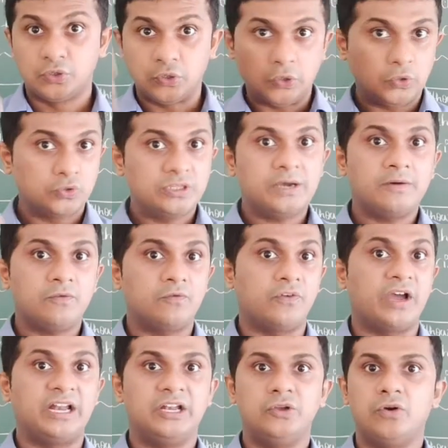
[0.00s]
to the
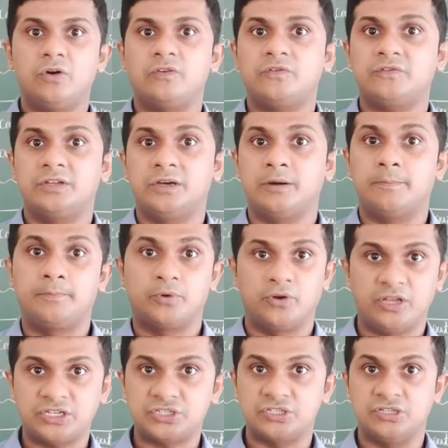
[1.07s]
value of the
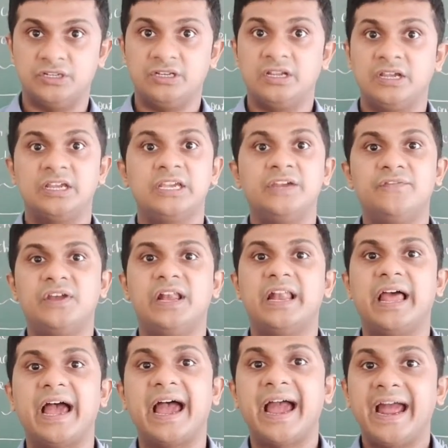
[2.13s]
production, he
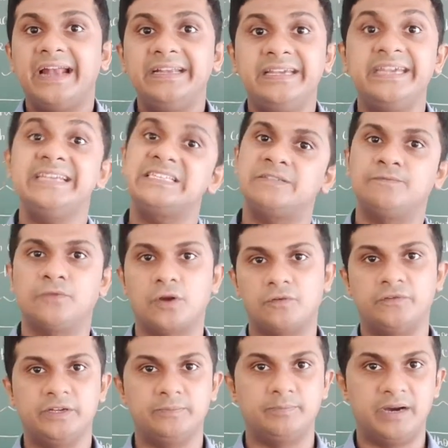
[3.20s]
will add his
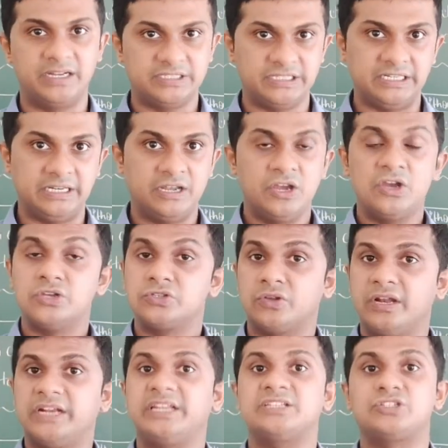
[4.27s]
profit margin. So
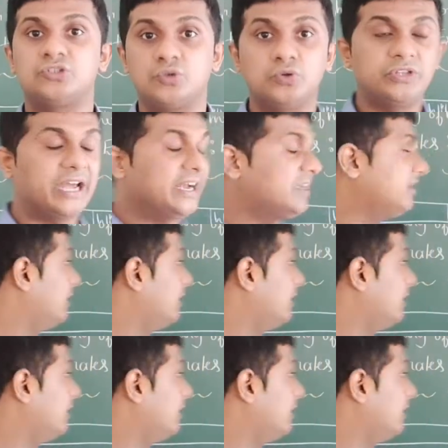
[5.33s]
let us do that